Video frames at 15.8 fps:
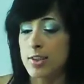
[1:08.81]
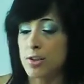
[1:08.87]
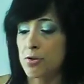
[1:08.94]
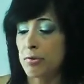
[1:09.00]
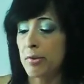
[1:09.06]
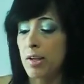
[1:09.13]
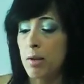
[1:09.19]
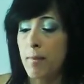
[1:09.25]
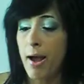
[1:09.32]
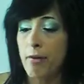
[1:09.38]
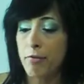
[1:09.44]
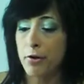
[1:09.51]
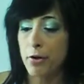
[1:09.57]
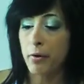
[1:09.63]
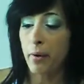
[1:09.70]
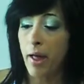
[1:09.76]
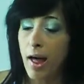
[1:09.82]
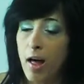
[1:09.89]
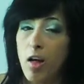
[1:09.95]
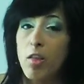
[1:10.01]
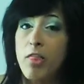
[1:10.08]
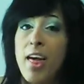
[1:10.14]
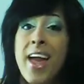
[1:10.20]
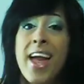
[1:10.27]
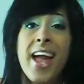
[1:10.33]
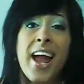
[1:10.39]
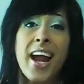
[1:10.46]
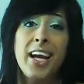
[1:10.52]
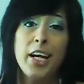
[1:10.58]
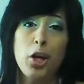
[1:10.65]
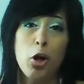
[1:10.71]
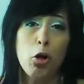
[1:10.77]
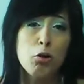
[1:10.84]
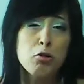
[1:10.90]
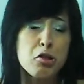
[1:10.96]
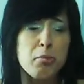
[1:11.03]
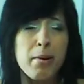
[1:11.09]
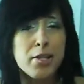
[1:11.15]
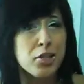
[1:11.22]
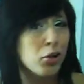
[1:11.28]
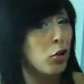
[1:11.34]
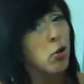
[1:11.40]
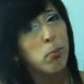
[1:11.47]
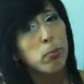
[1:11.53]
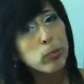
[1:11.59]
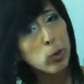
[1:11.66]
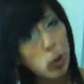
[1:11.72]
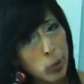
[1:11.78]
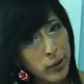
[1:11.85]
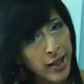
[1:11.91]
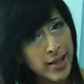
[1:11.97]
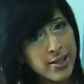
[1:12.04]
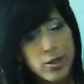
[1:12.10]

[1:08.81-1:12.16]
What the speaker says: It's really bad for your health, and it also makes you look bloated.